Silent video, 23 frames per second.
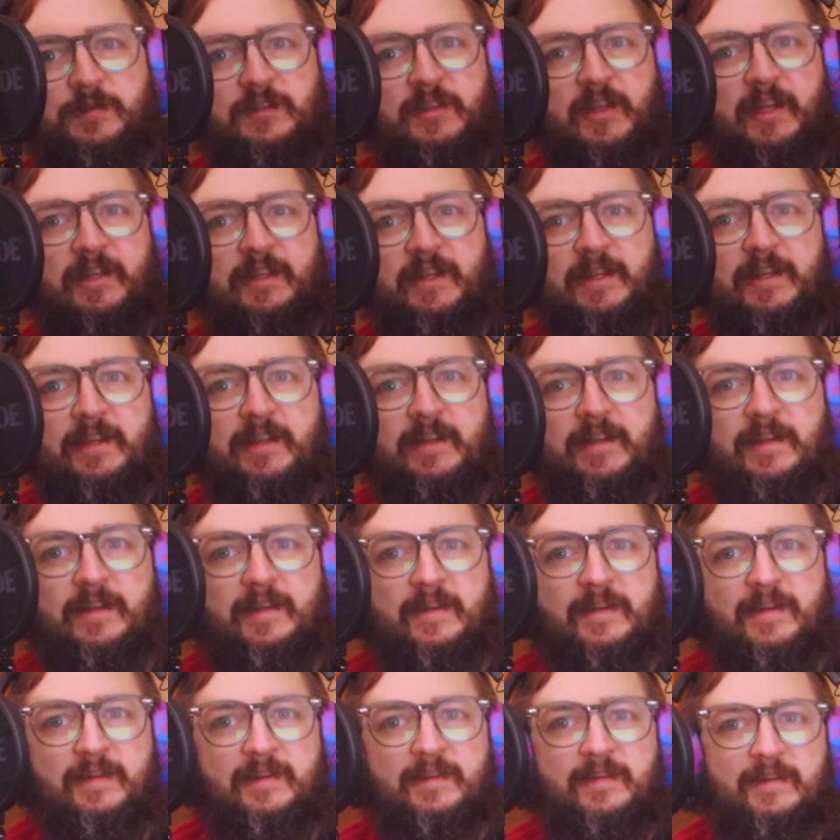slightly
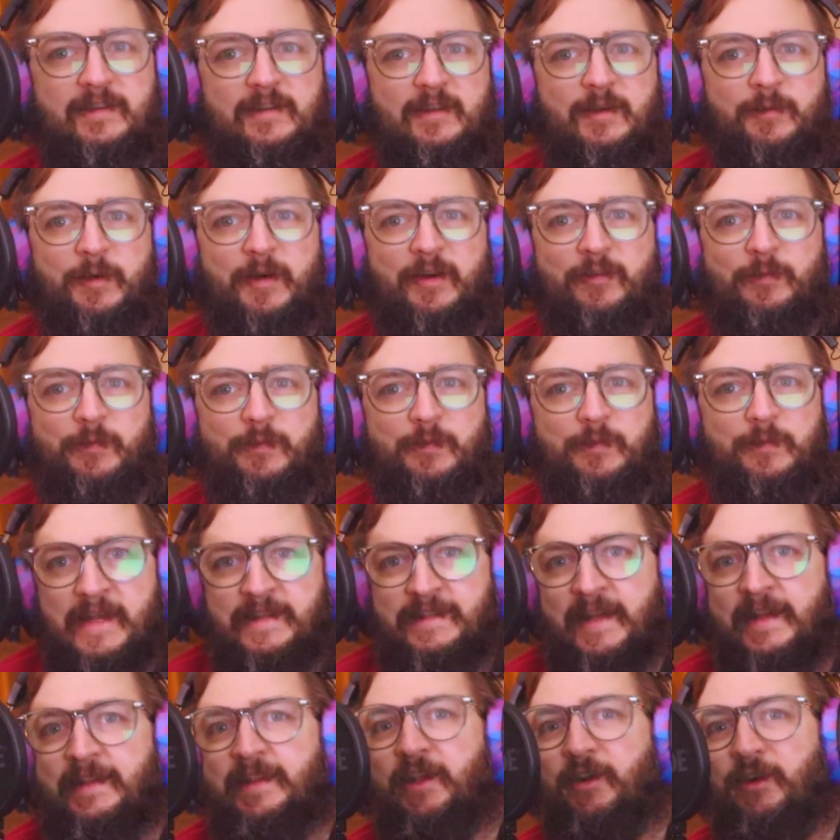above,
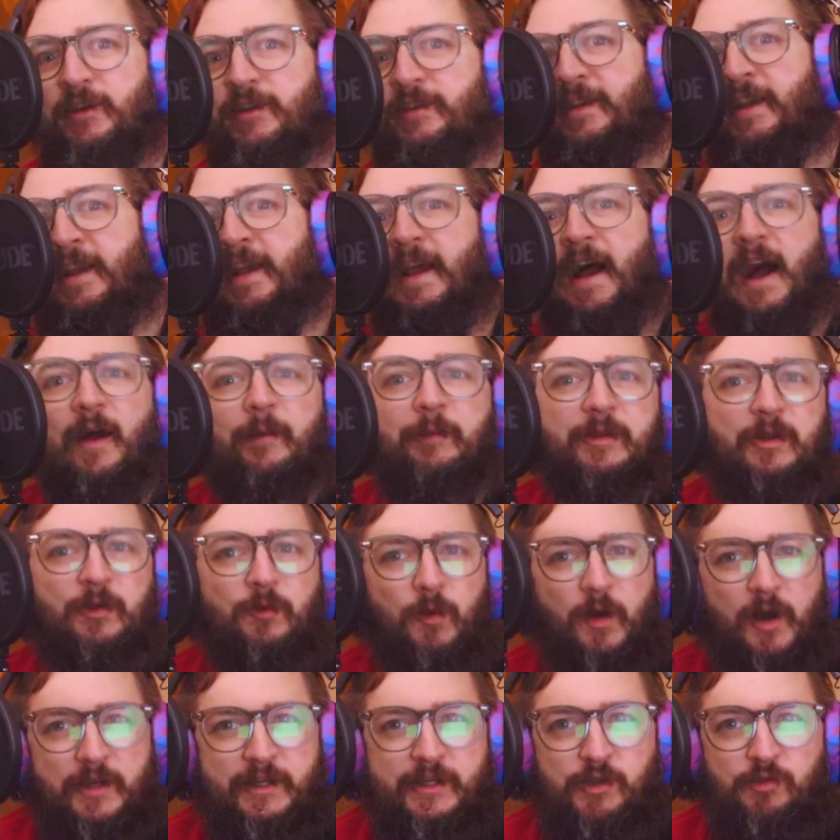it's not that hard. I'm going to
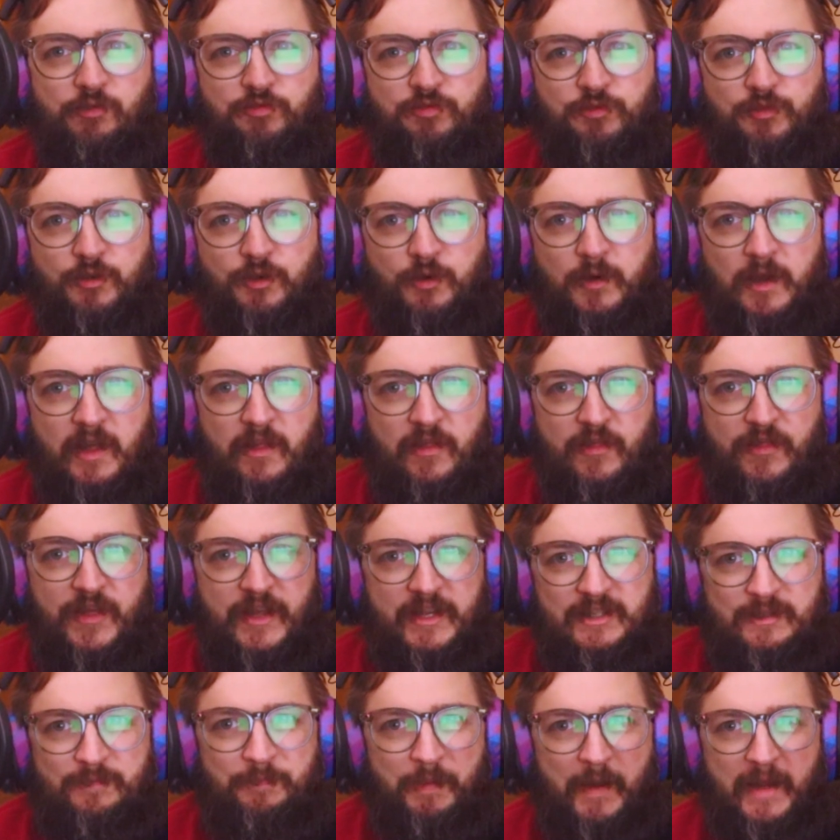walk you through
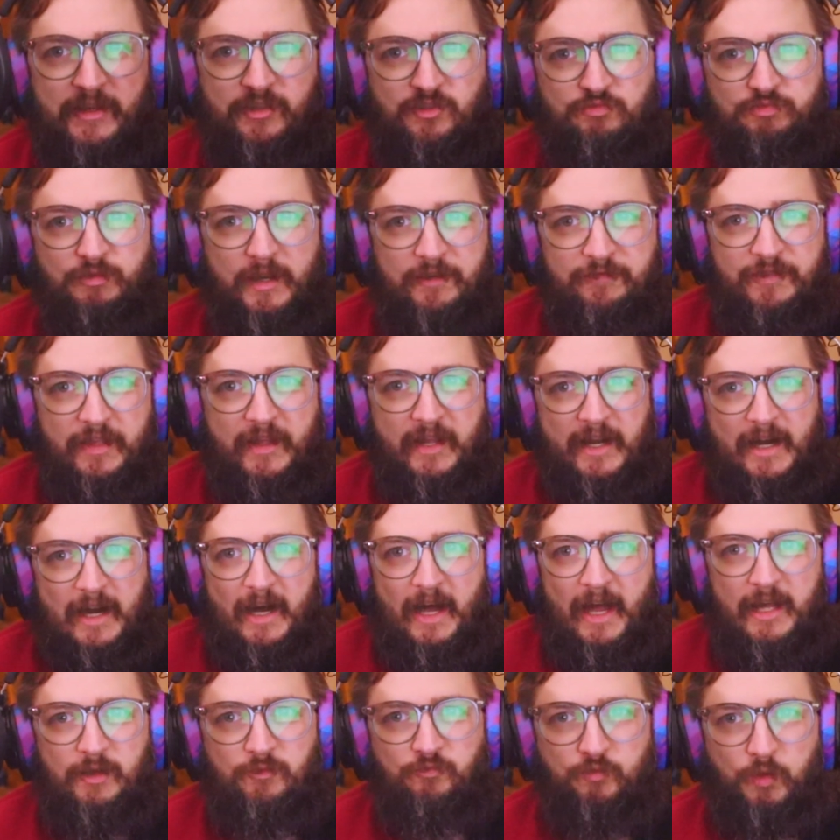this bass riff that
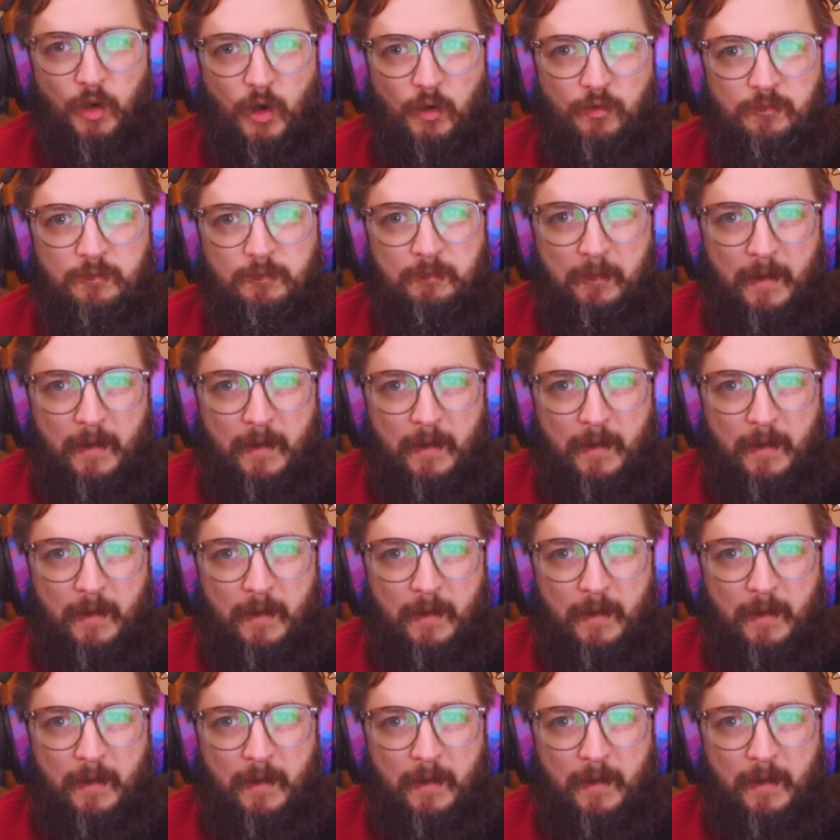I wrote